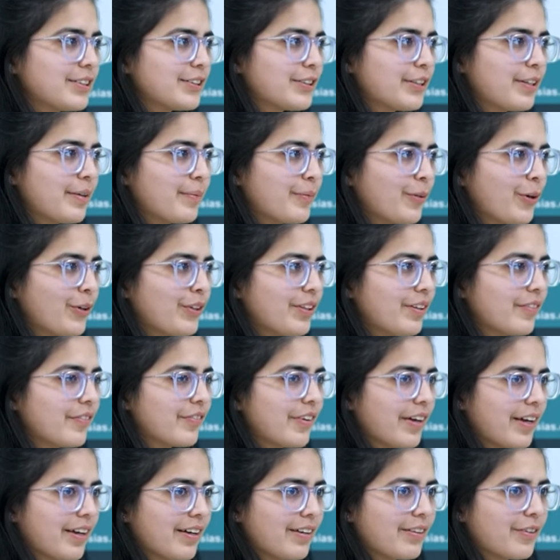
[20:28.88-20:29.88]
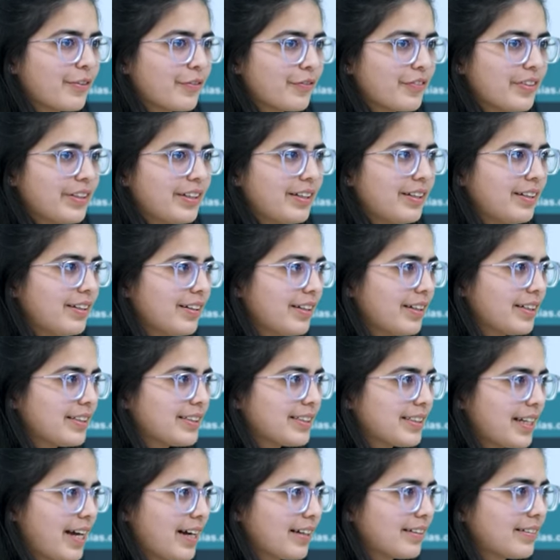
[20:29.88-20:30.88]
Sir, I'm not aware of the
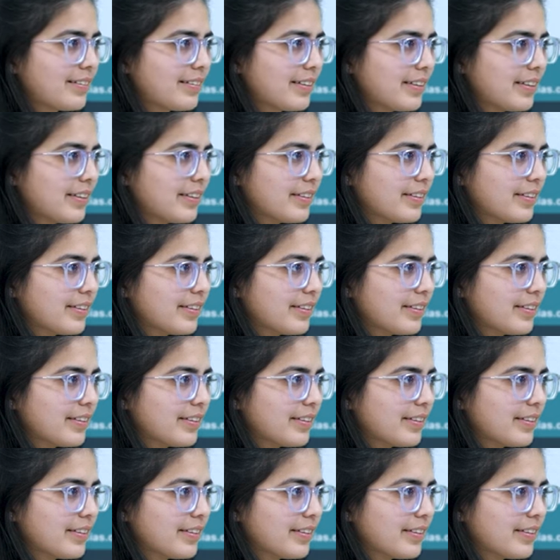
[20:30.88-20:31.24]
exact